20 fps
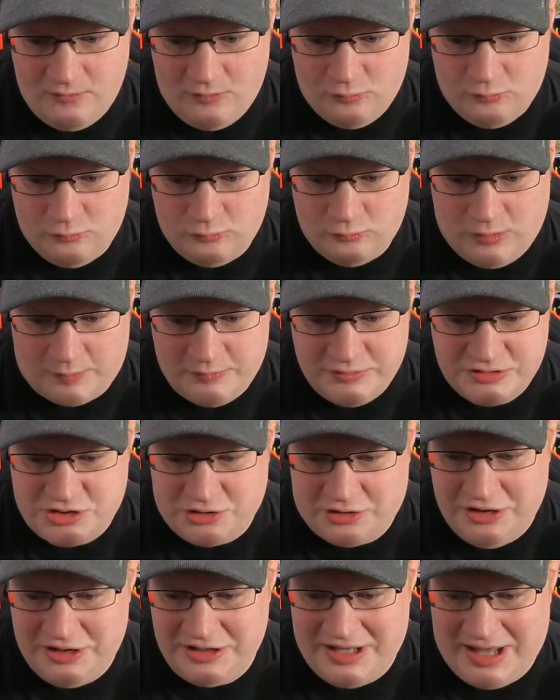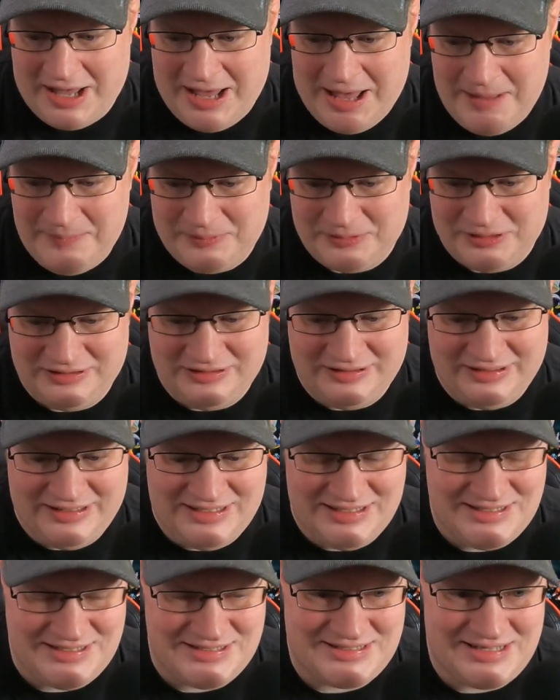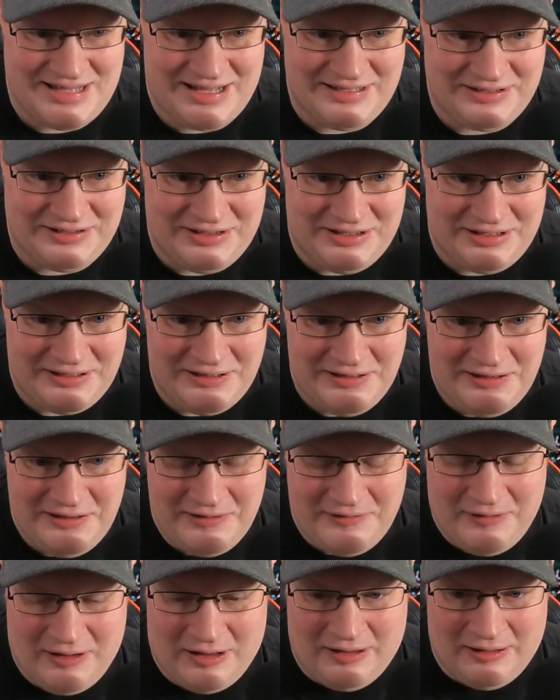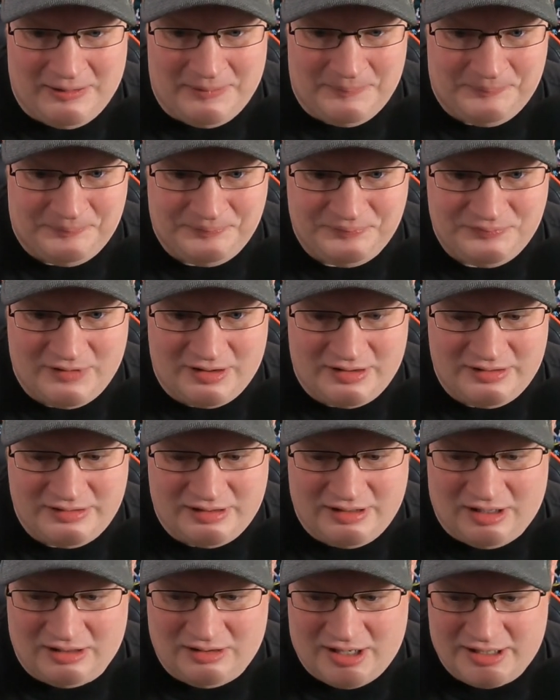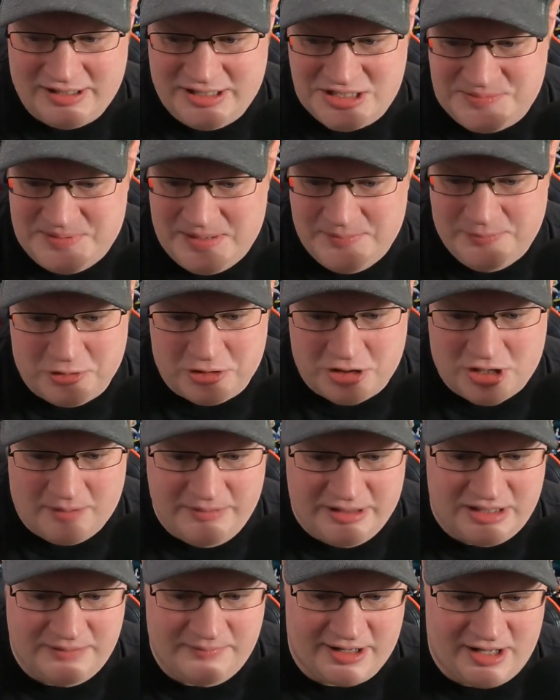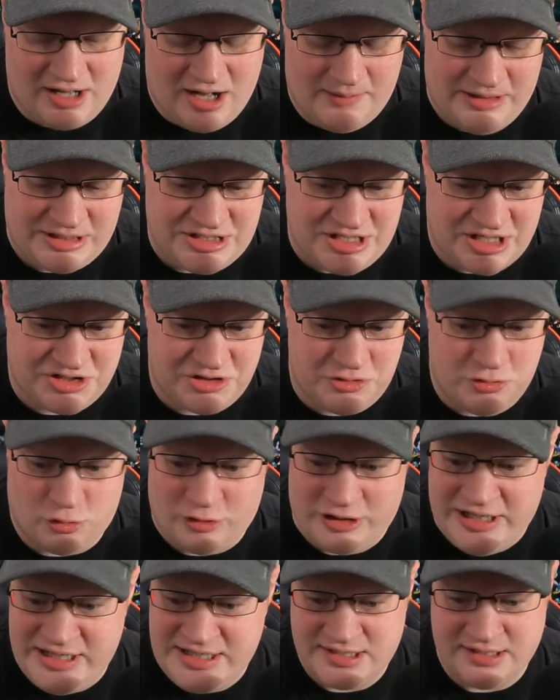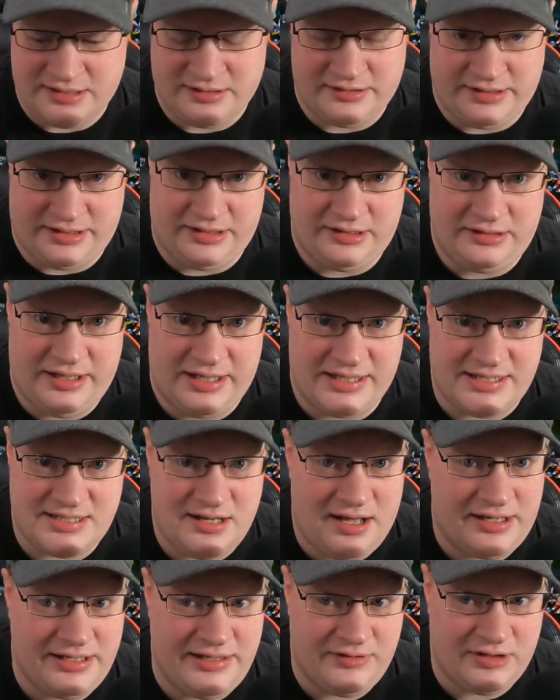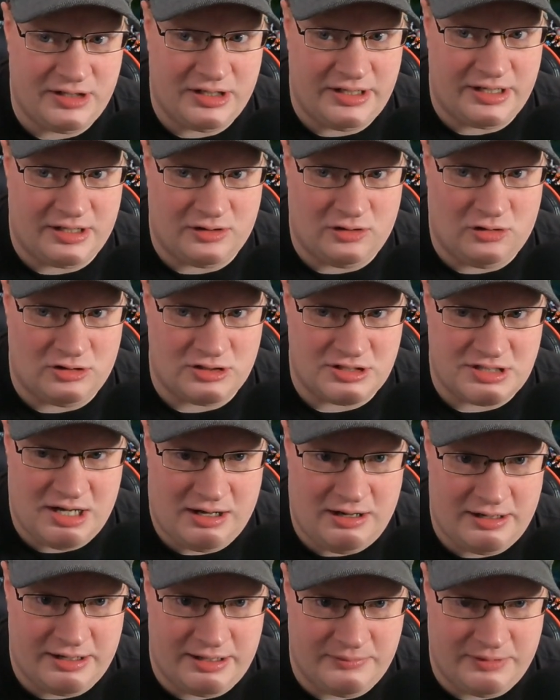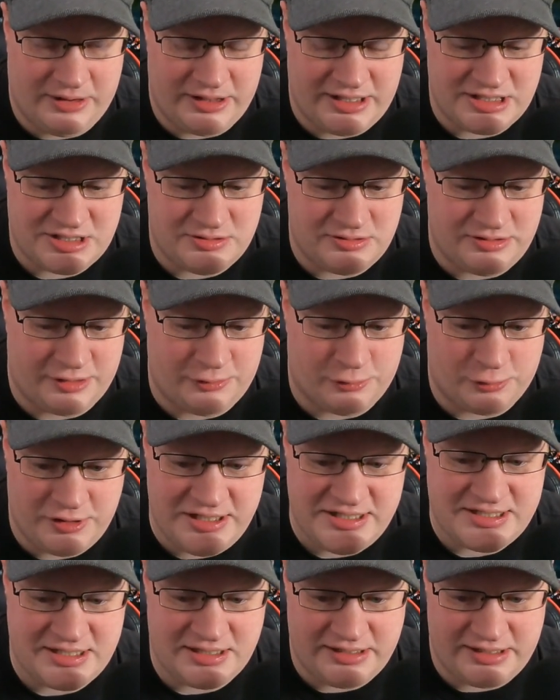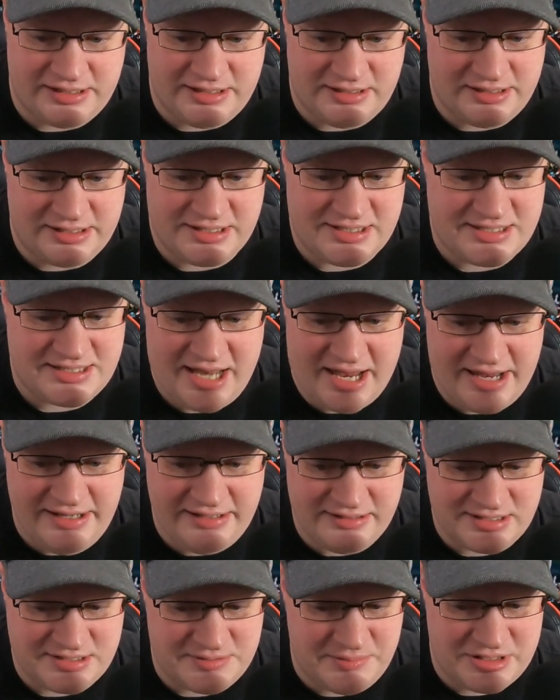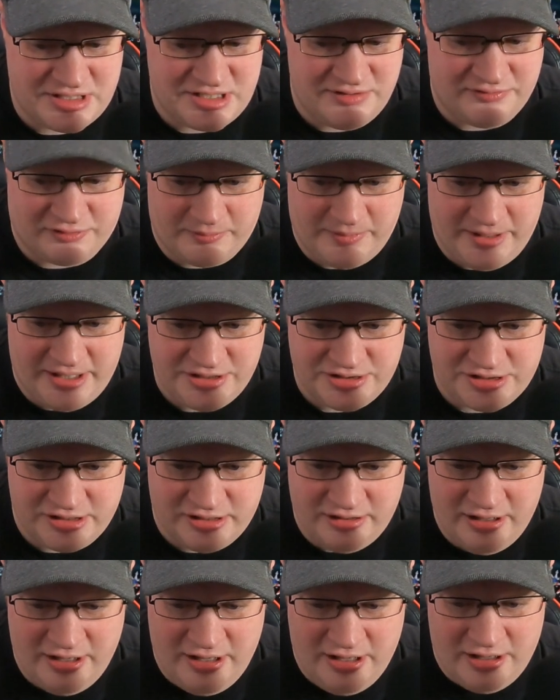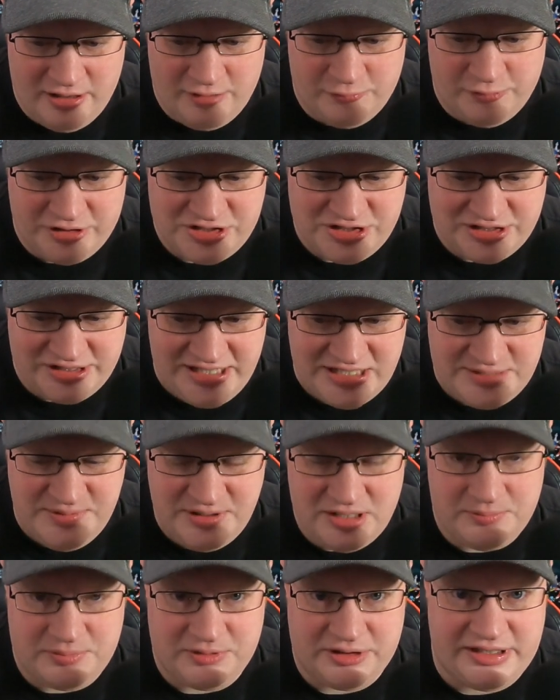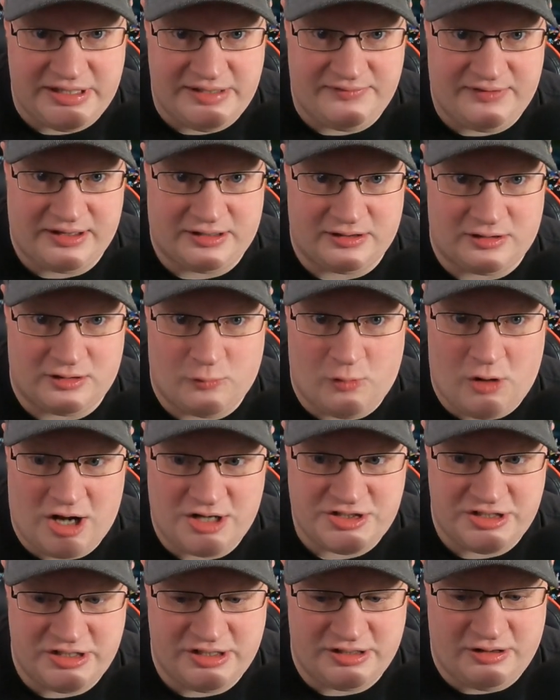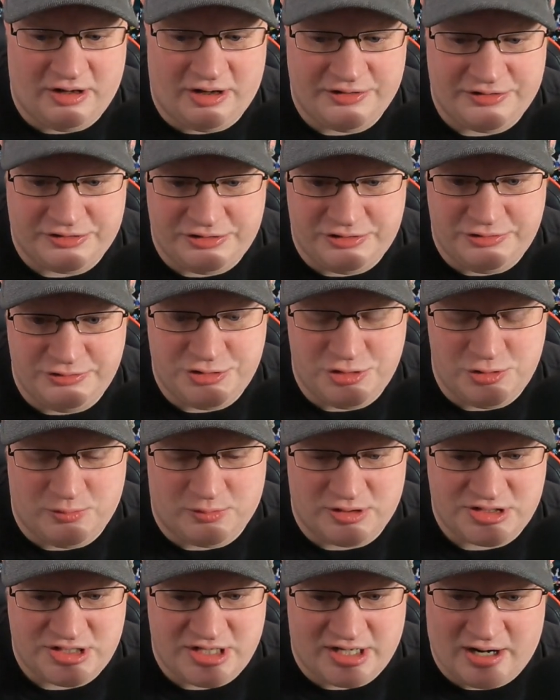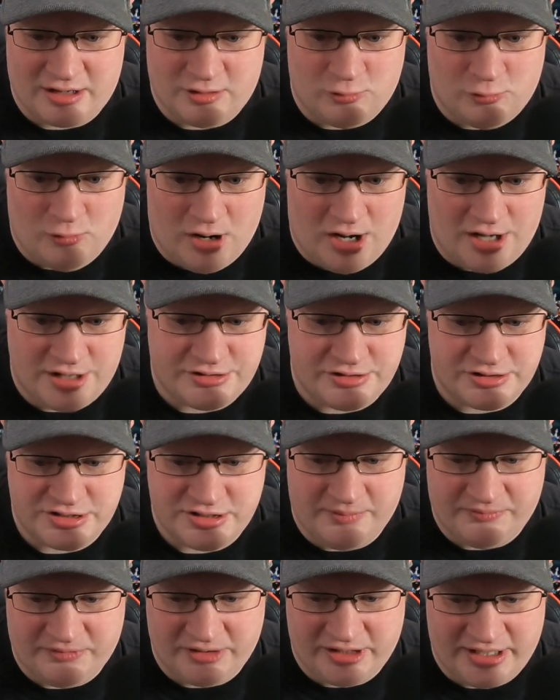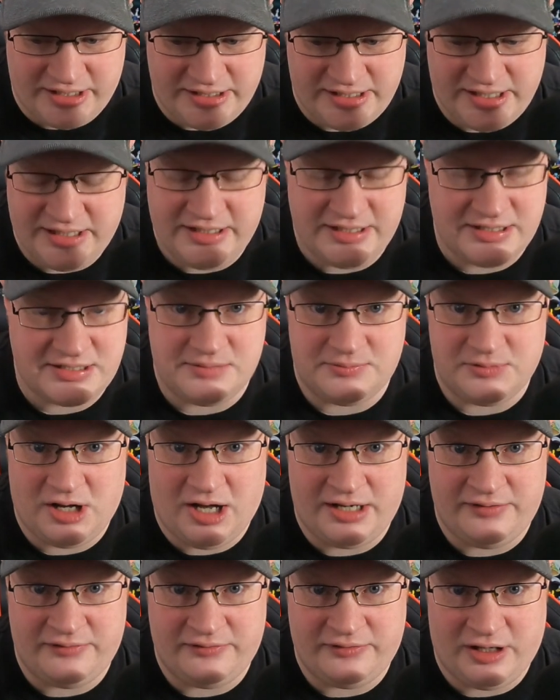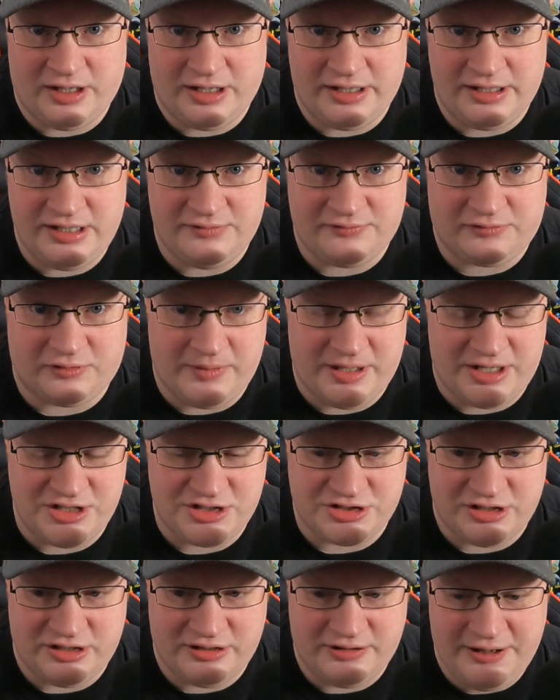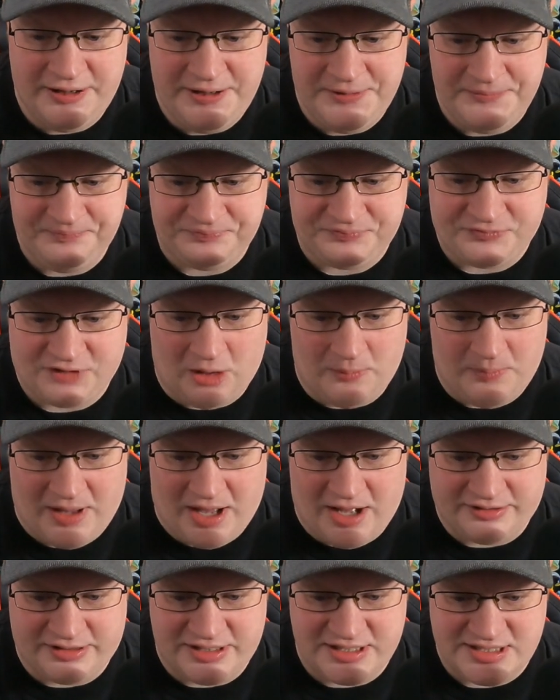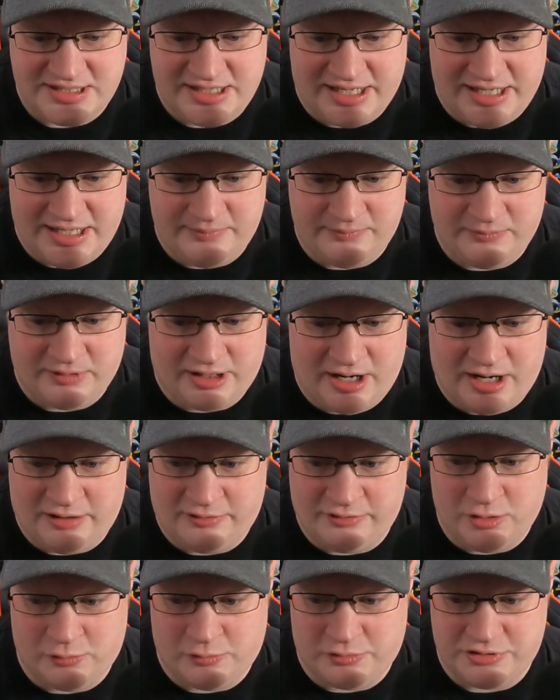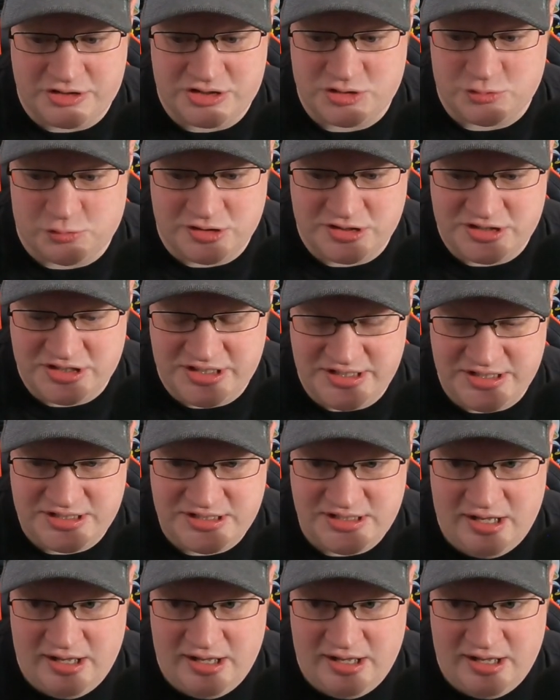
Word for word: what was going to happen is that like um, a lot of these people are coming into my comment section recently. It's not even like a long time. Like it's like recently, like saying this misinformation, which leads me to believe that they're watching other YouTubers that I don't watch or something and getting some kind of uh, information about this game that I don't know where the source is.